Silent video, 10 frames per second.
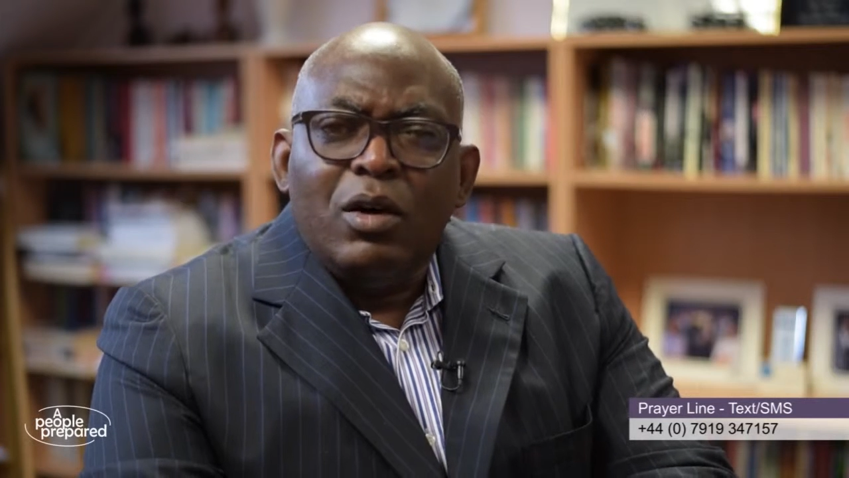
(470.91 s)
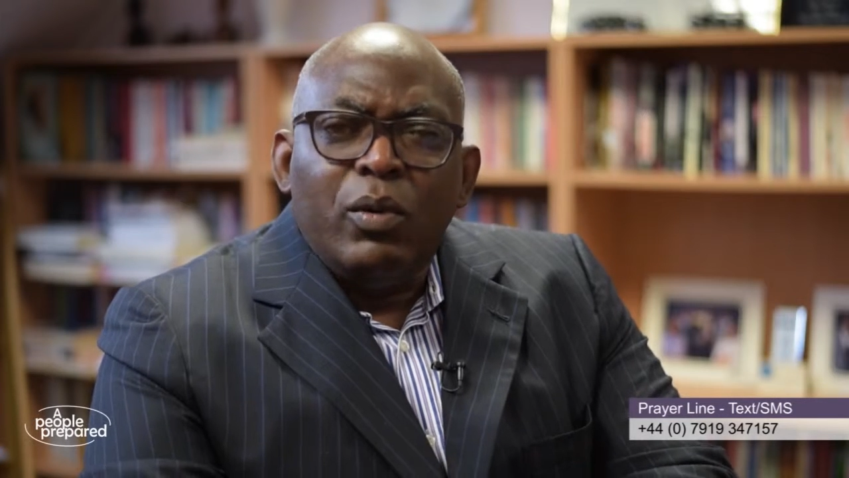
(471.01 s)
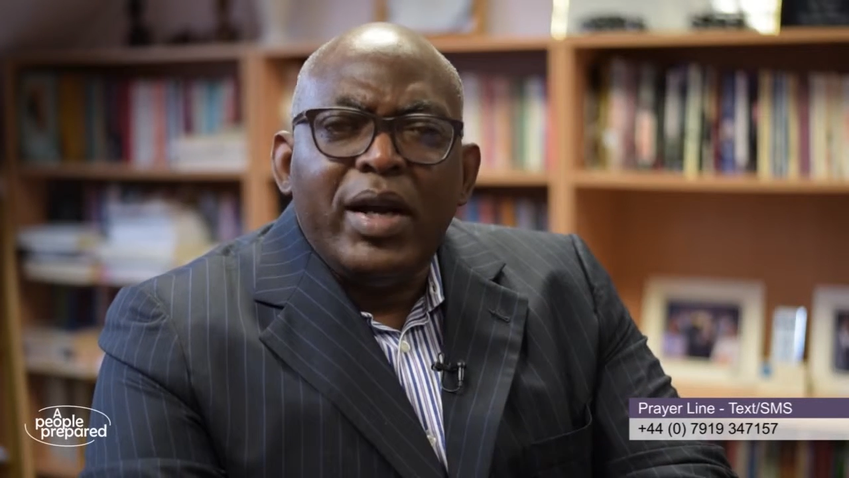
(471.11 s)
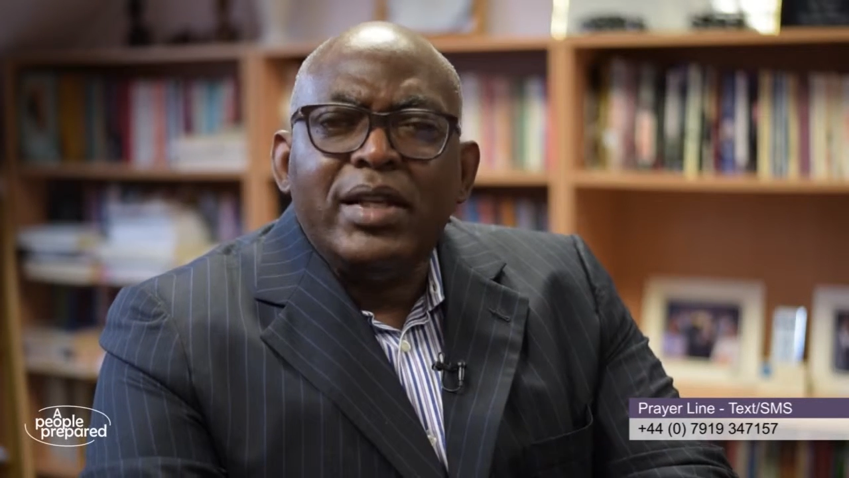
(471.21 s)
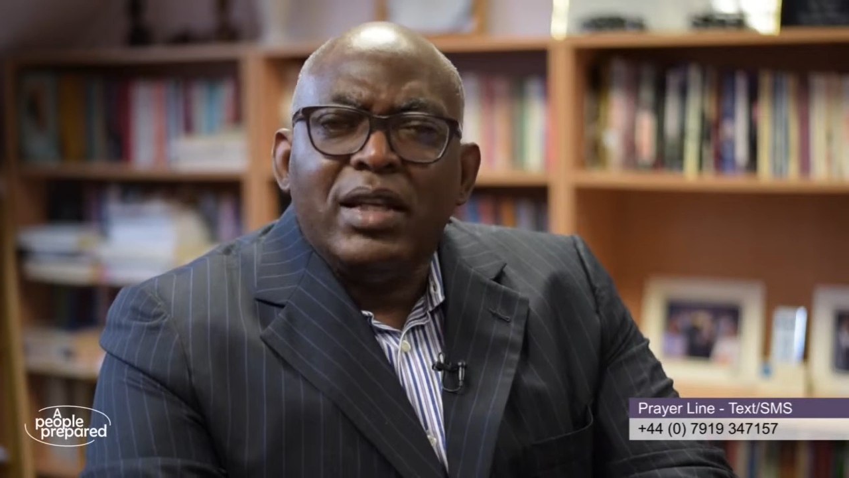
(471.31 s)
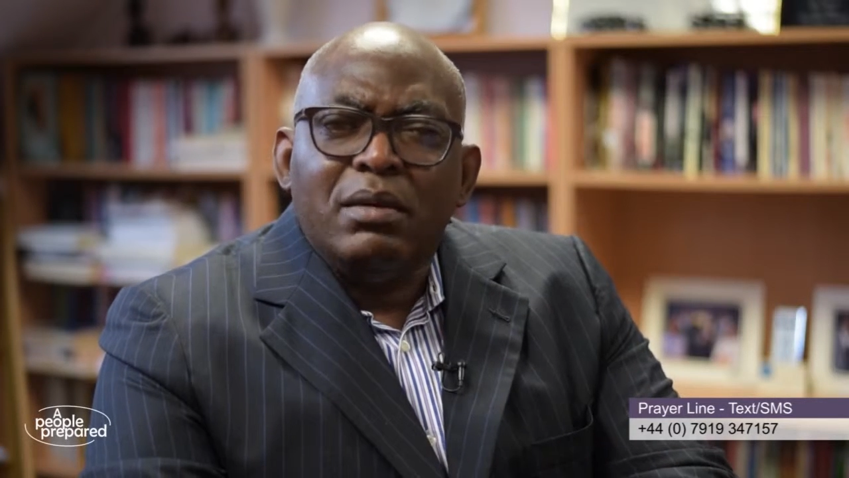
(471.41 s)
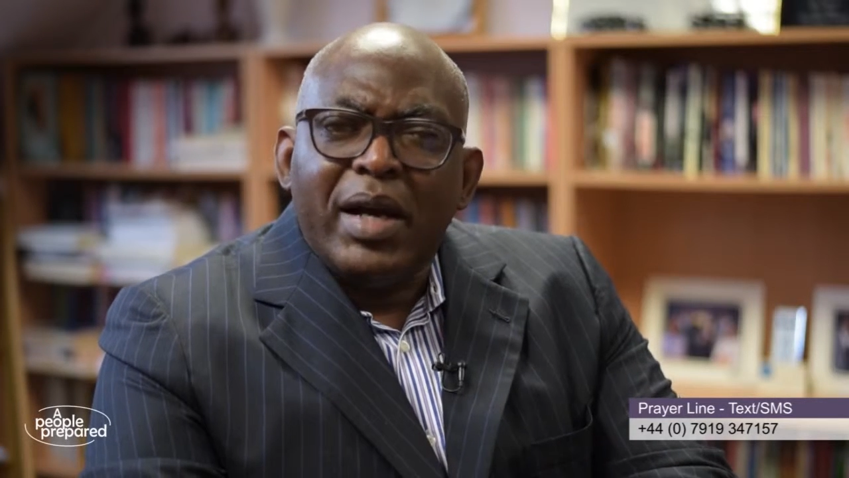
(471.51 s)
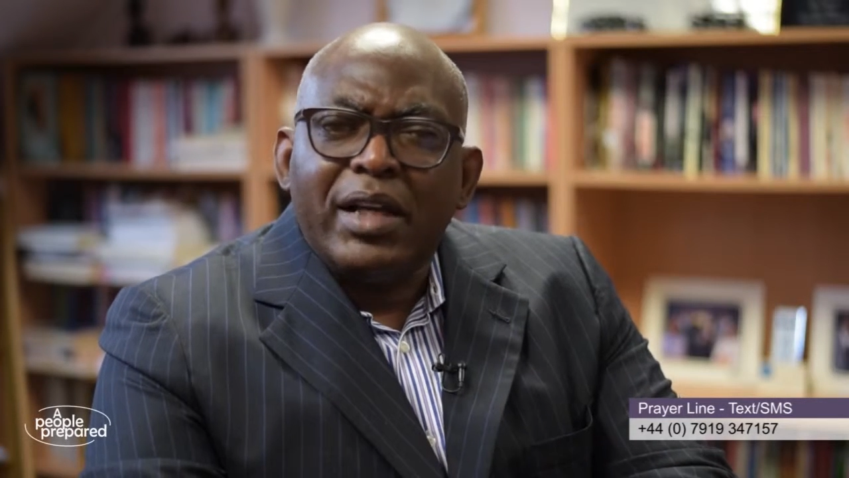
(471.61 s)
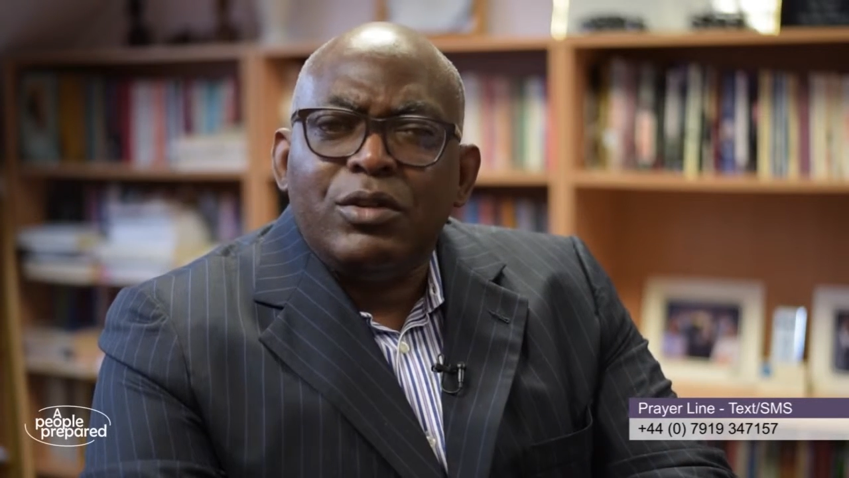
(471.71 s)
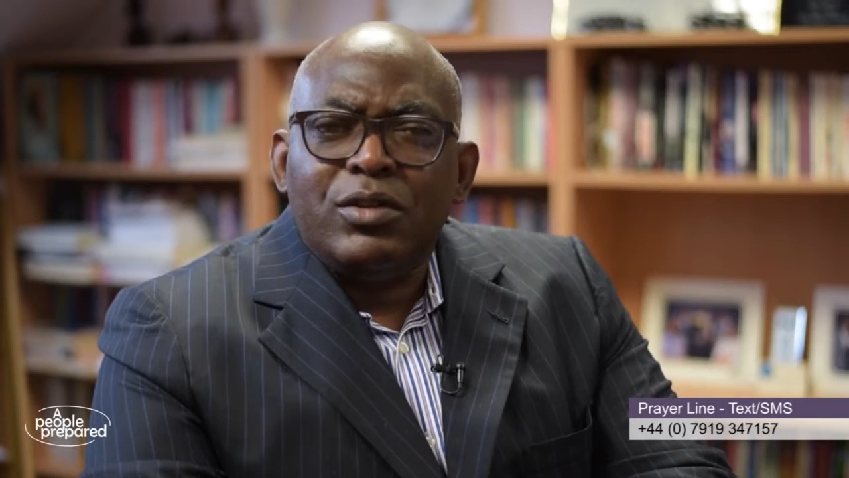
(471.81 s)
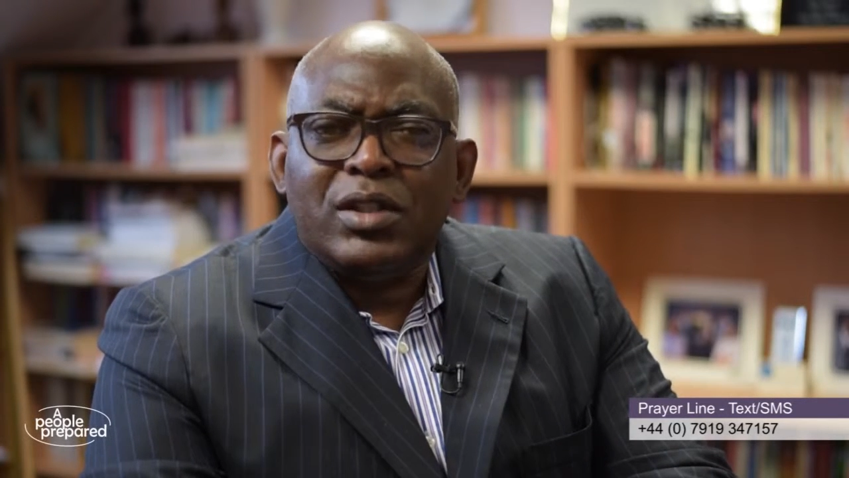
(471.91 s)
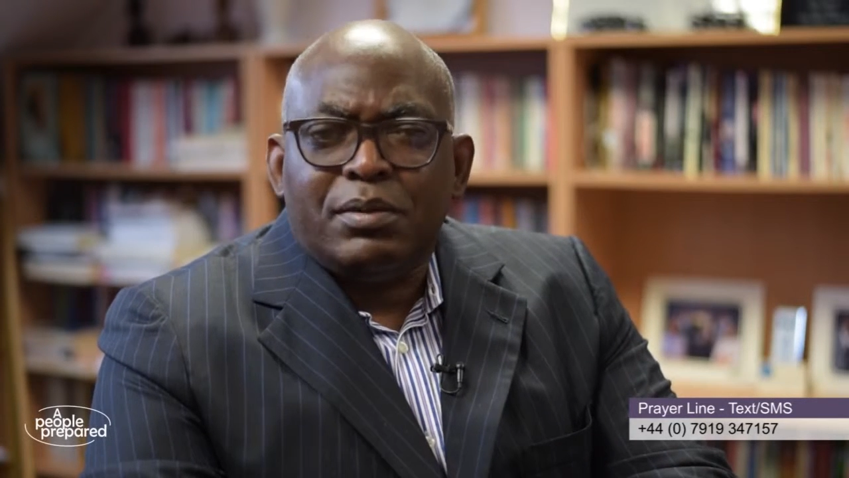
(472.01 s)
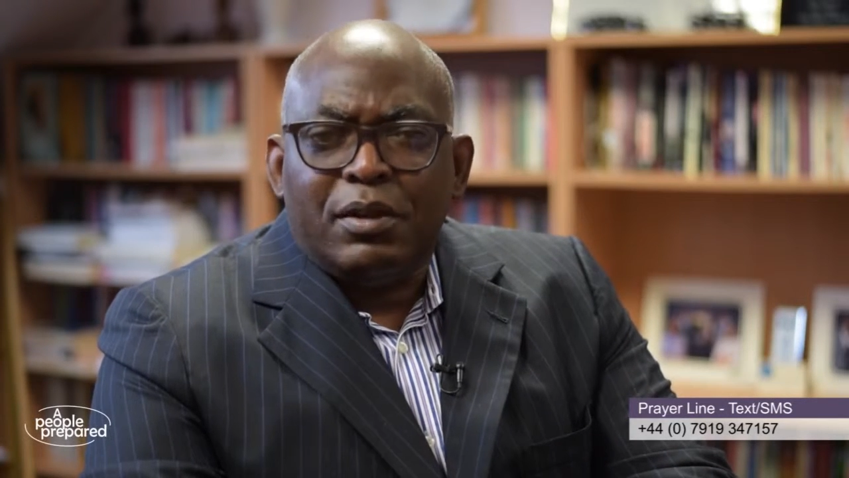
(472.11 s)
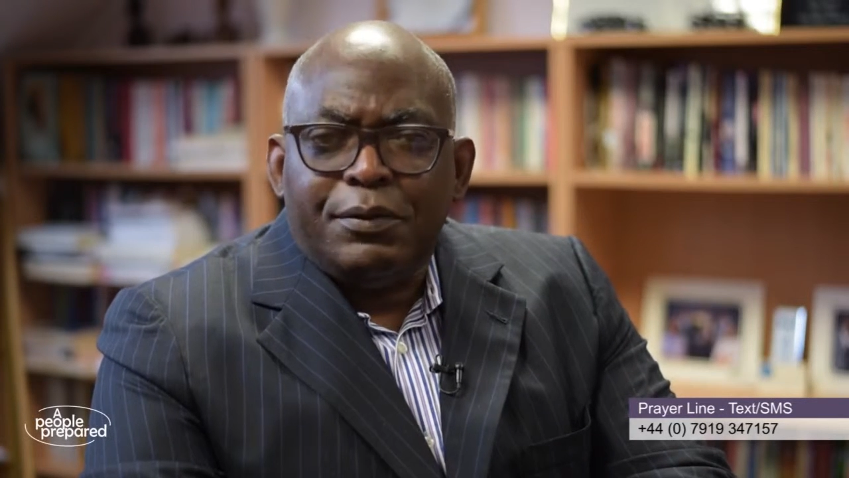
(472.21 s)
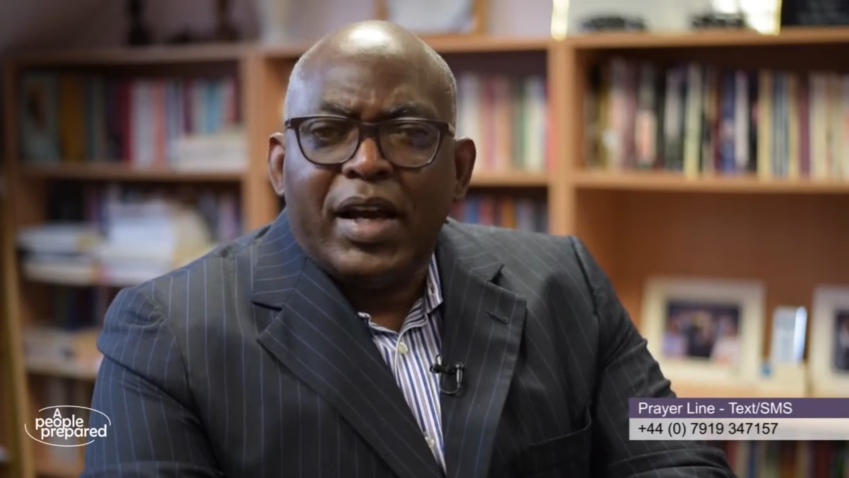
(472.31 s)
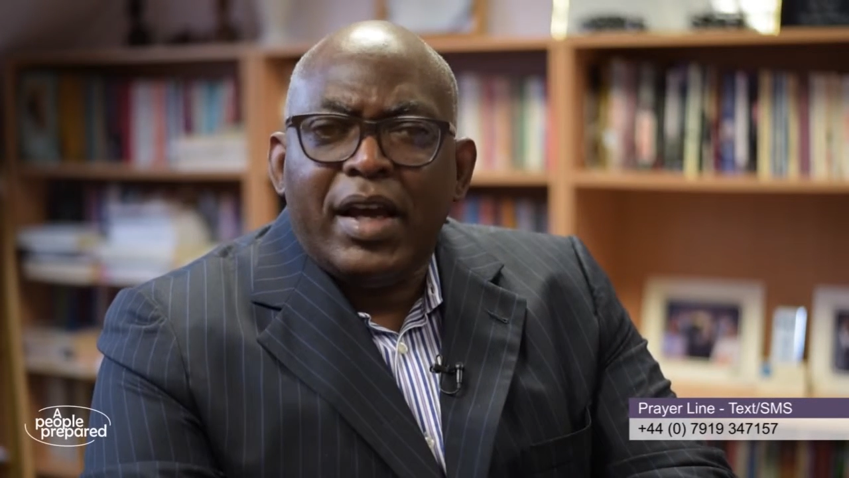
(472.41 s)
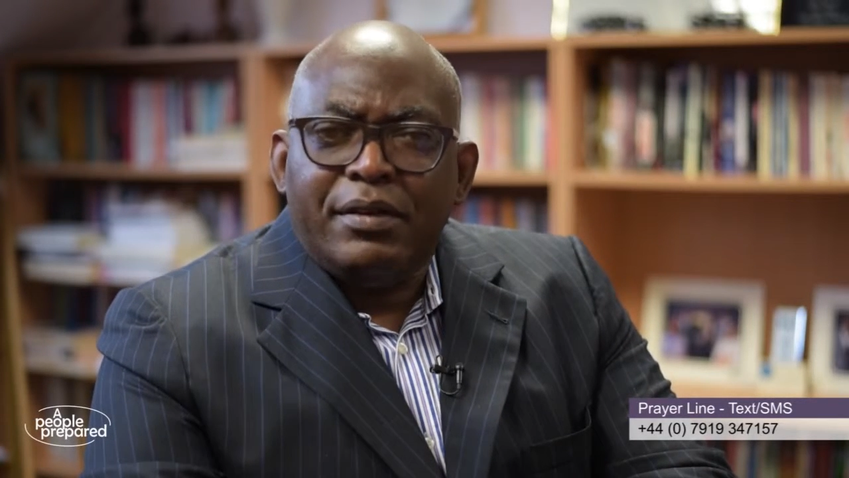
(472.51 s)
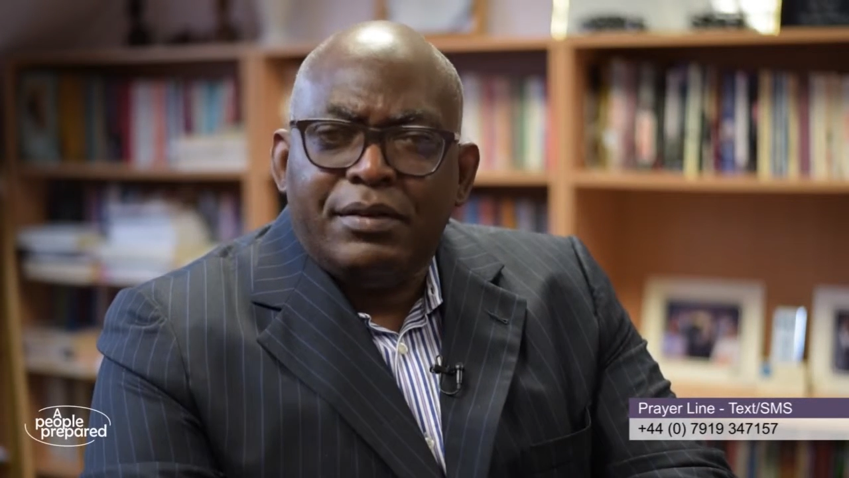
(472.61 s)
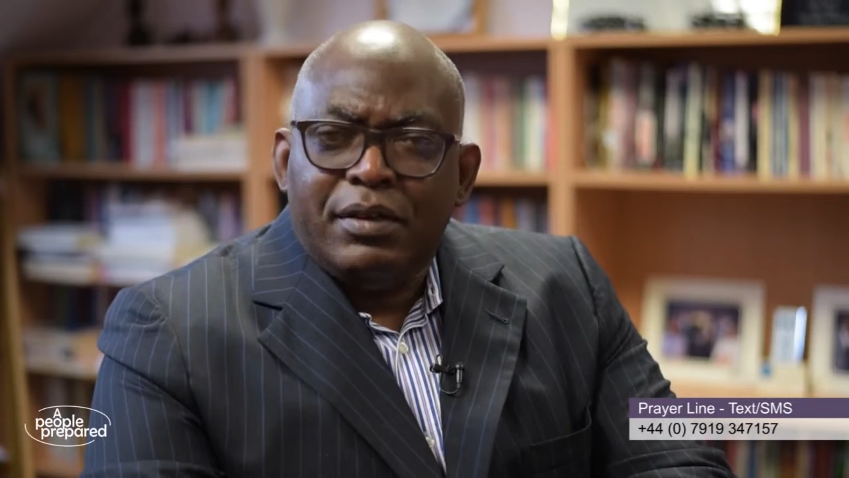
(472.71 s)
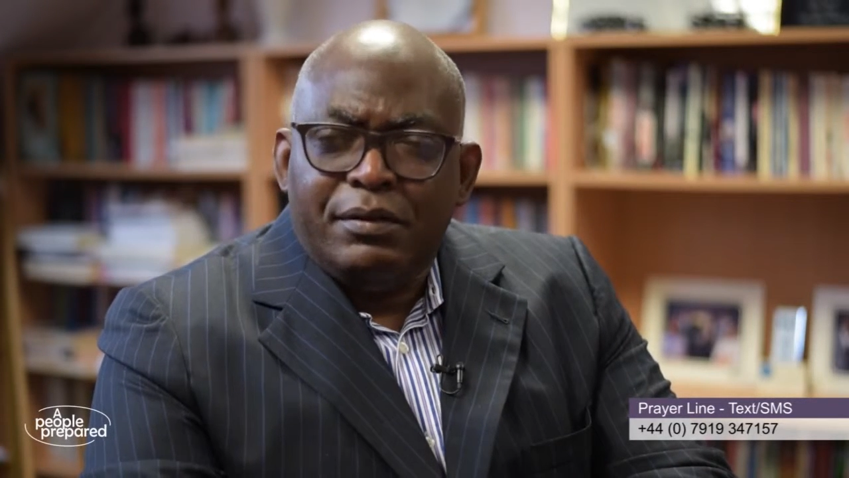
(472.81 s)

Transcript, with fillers: when in Matthew chapter 5